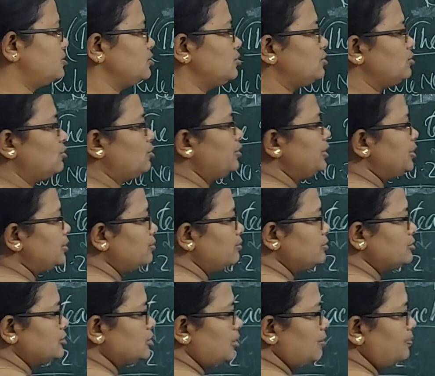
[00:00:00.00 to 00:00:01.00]
So no
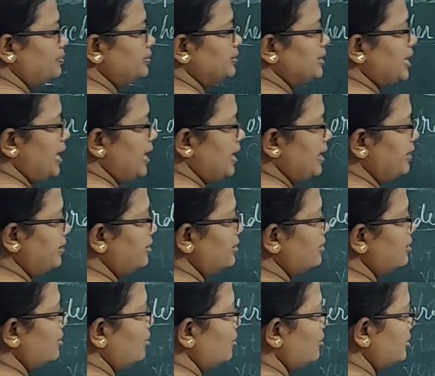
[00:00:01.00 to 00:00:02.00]
use of
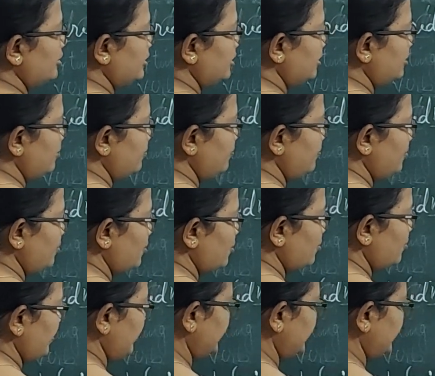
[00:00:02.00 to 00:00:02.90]
that or if or